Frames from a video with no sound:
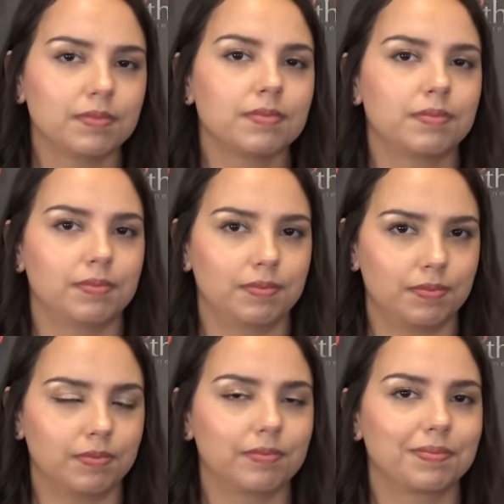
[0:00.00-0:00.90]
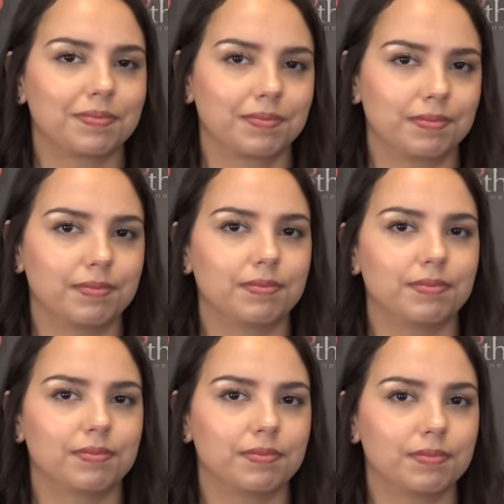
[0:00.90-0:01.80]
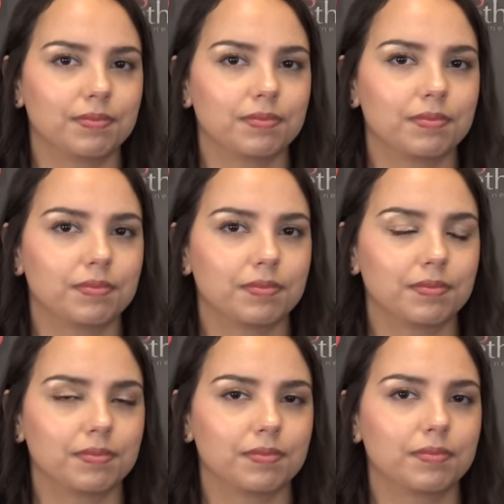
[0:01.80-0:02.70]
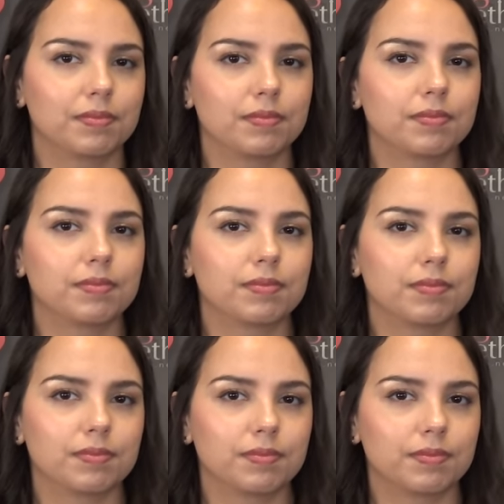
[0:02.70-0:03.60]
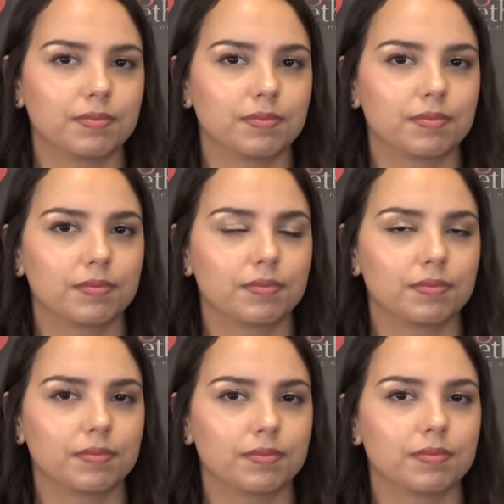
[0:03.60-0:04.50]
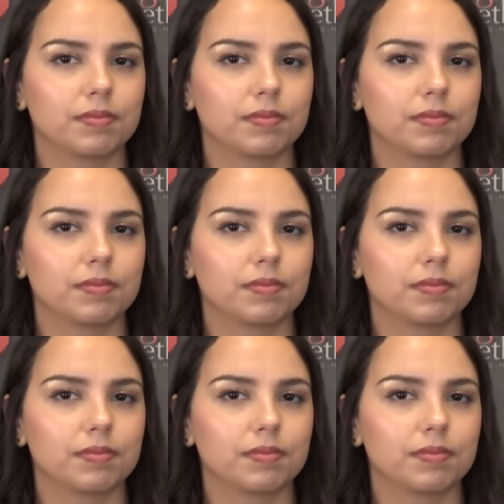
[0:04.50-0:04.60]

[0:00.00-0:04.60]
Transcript: [no speech]